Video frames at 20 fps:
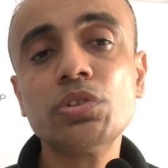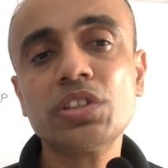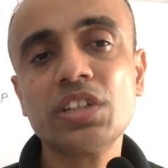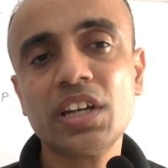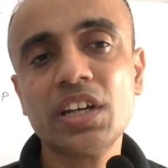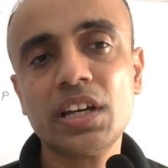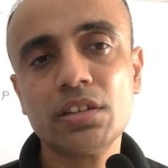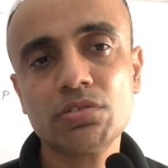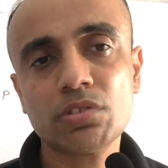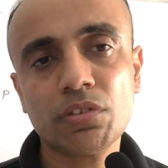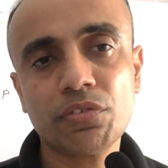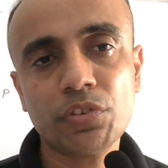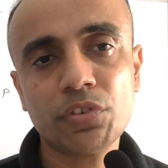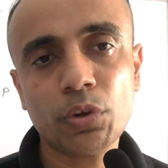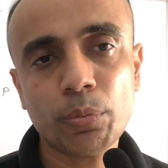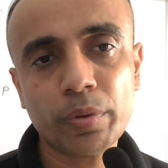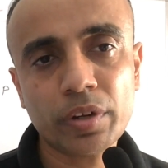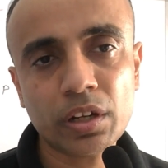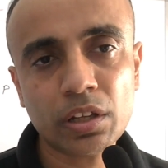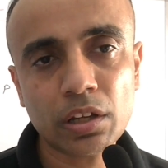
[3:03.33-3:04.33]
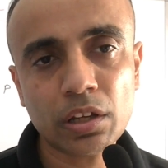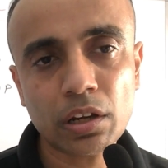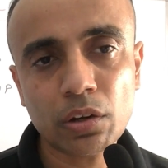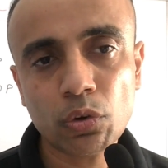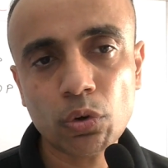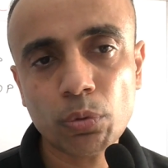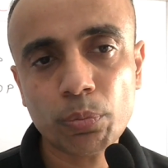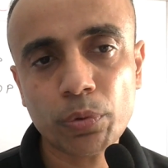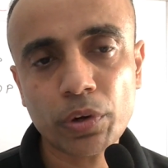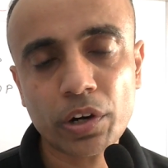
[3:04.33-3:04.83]
case of human in the
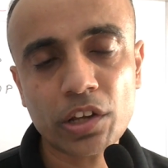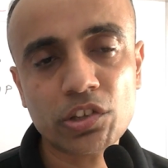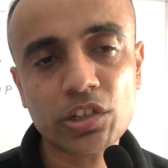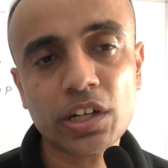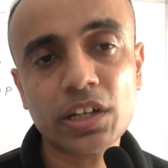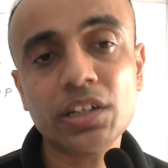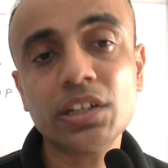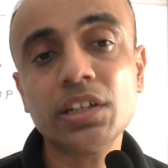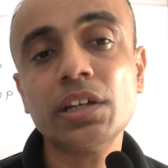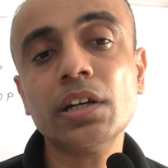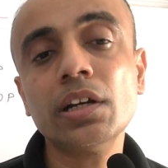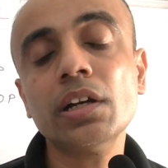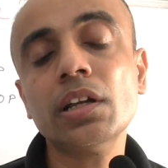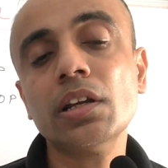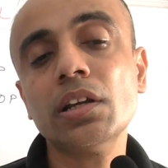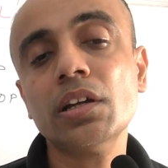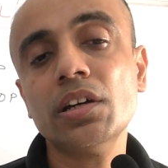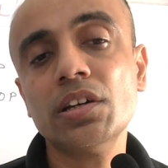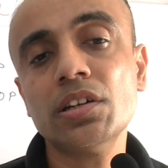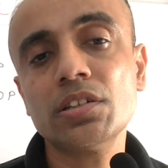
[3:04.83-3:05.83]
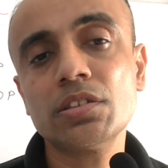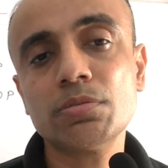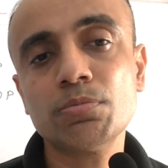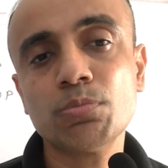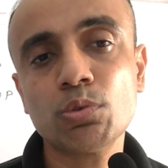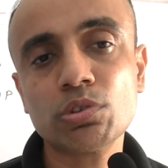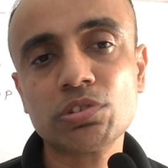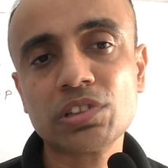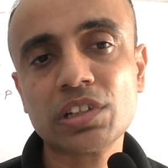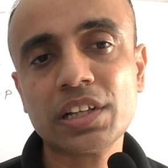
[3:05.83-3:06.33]
loop or HITL is
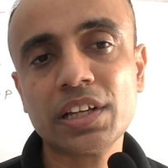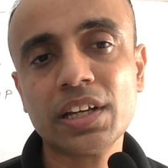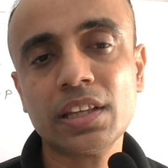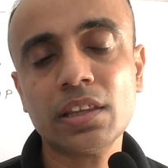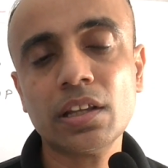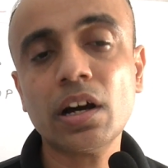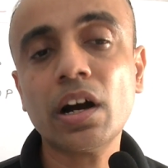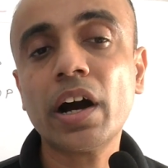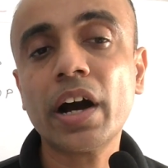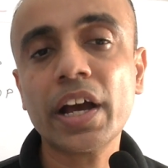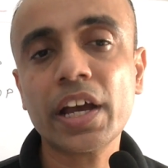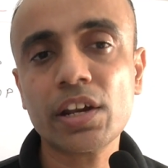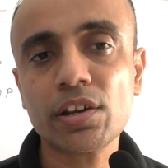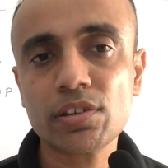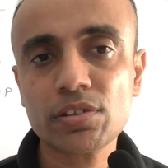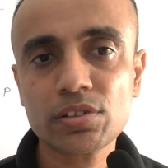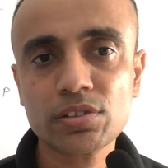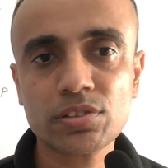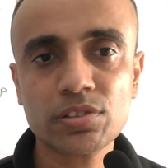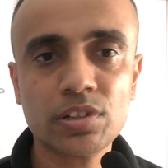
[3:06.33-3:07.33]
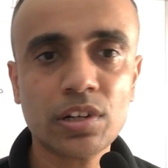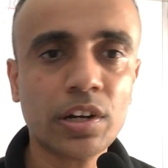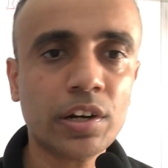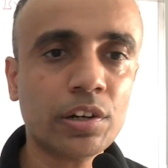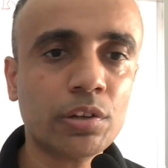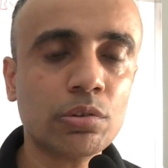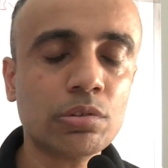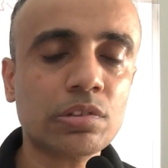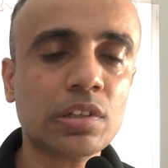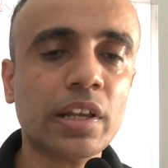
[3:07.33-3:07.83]
mostly in the high risk
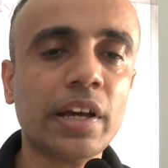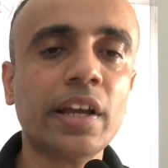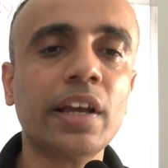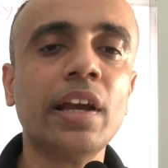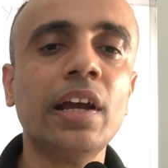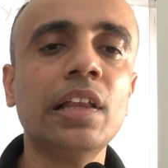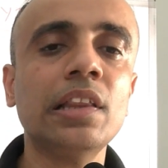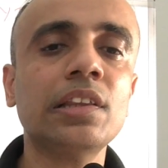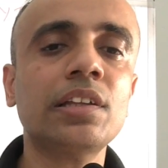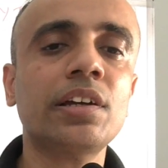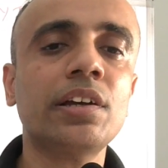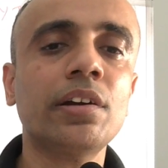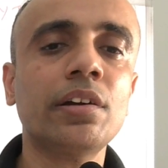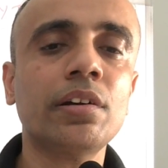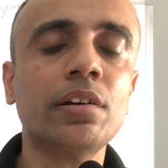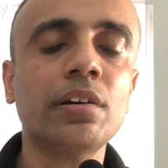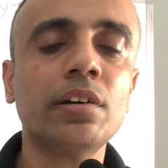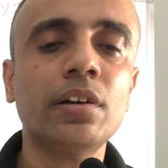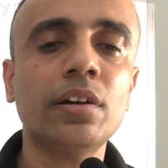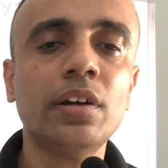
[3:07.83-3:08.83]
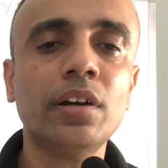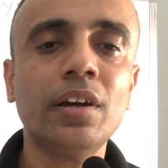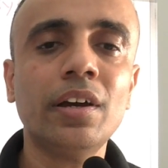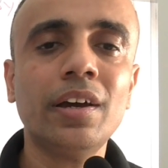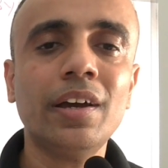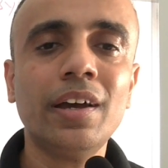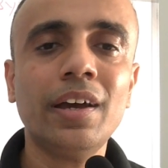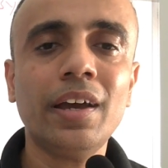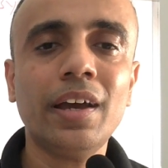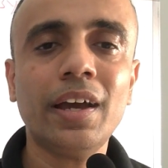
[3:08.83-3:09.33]
scenarios like healthcare
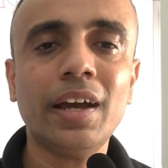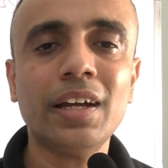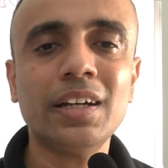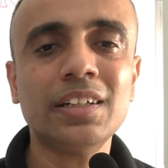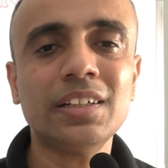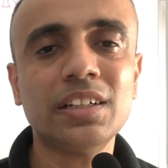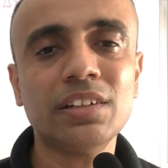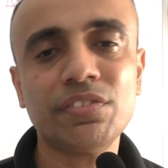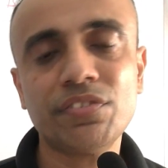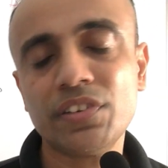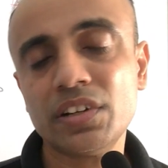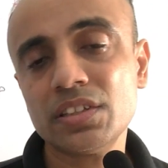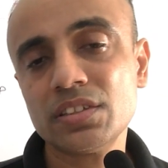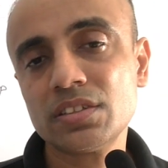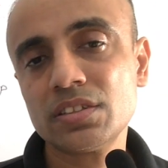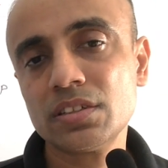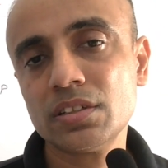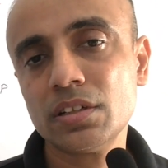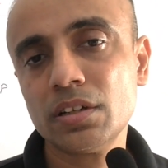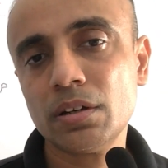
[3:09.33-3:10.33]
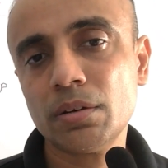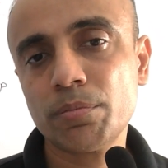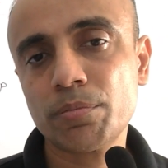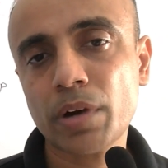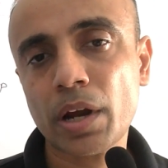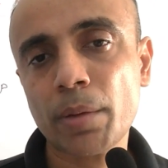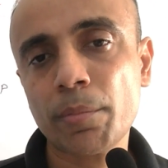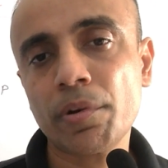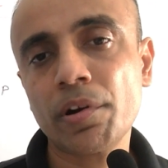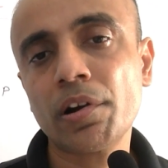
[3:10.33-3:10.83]
and defense
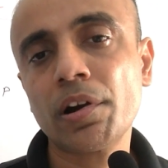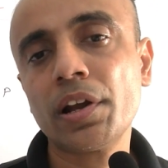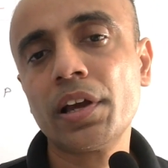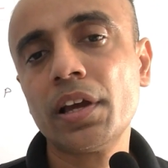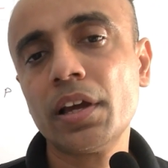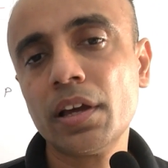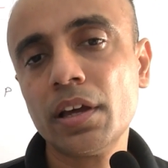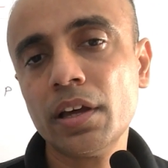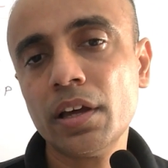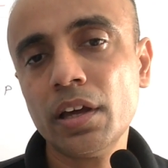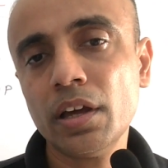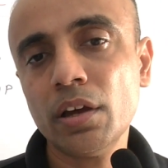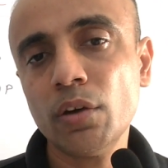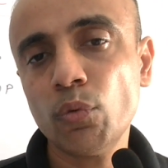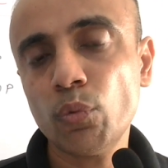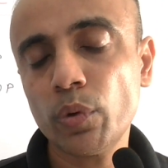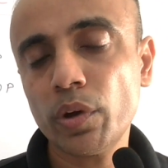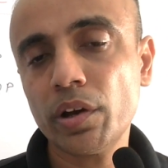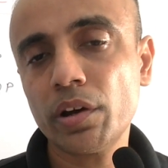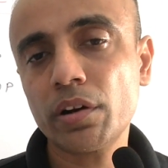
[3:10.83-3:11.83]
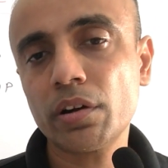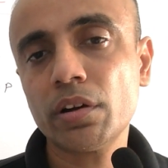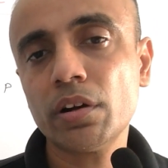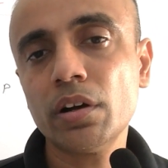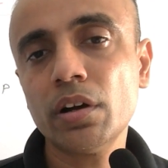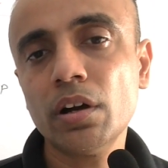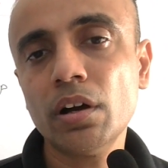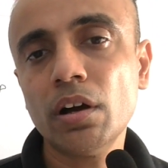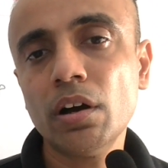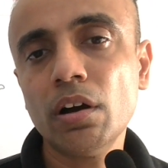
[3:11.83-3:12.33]
primarily, where
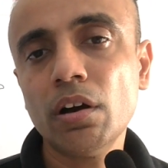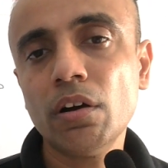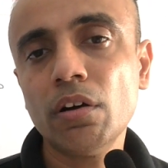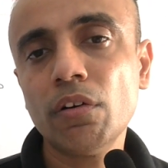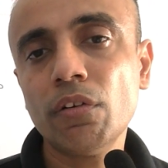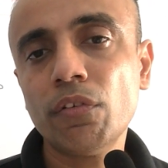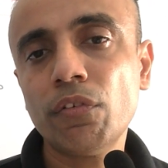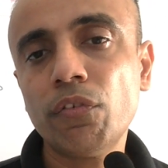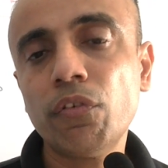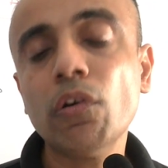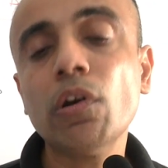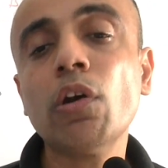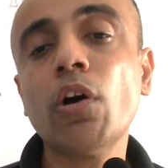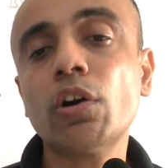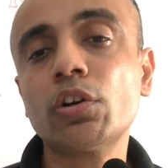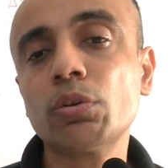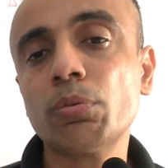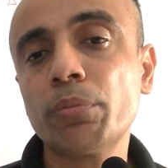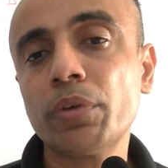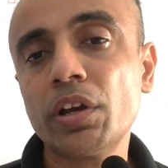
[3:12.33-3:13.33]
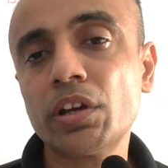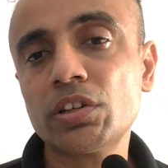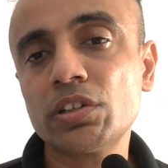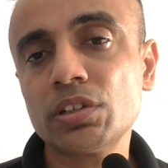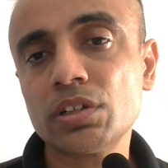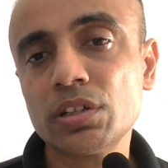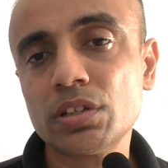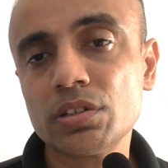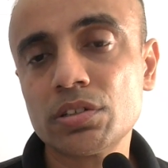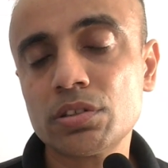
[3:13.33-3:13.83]
full automation
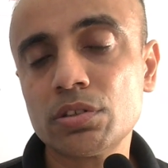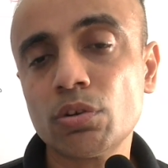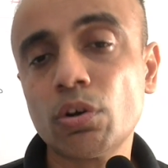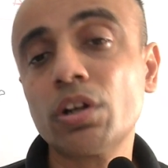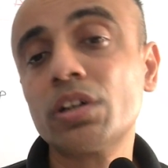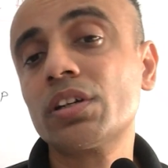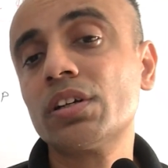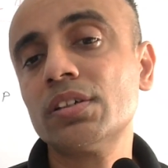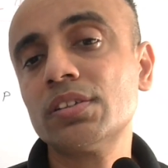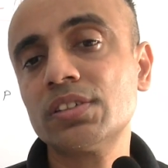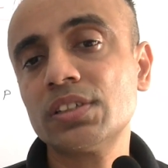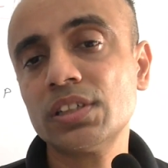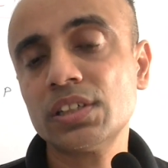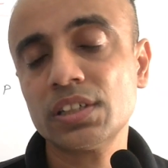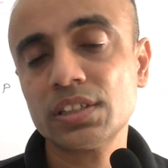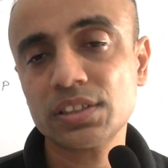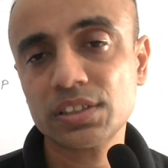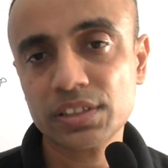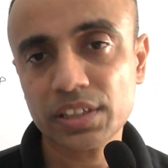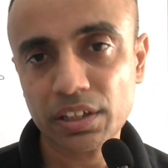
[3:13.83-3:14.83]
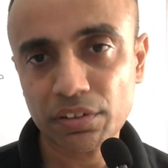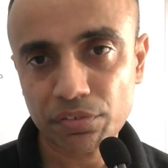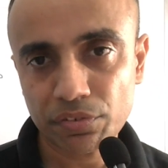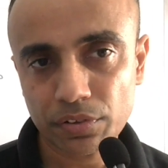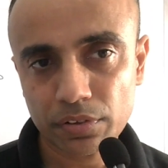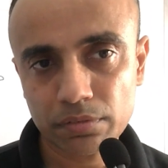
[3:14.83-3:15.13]
is not considered safe.